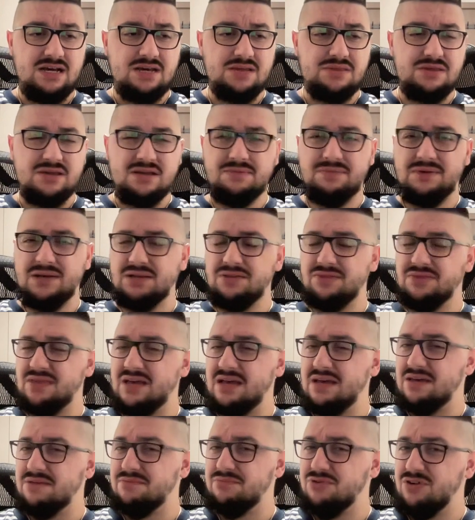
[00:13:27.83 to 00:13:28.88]
Think about
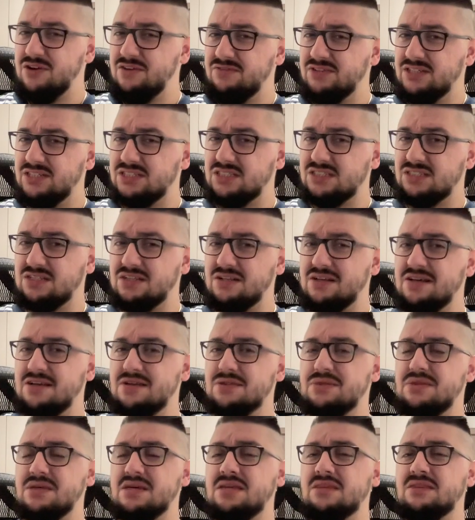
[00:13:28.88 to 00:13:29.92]
that previous
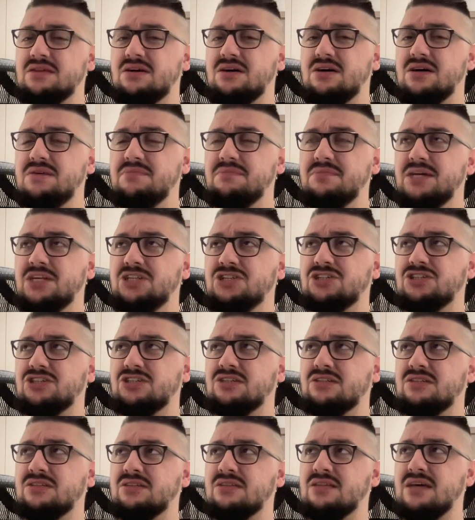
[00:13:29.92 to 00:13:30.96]
thing that I
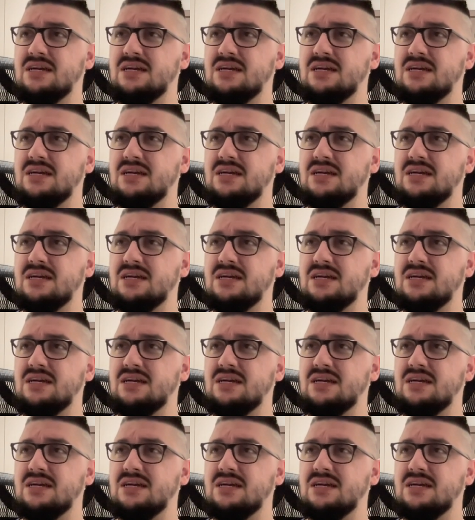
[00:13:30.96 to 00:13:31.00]
mentioned,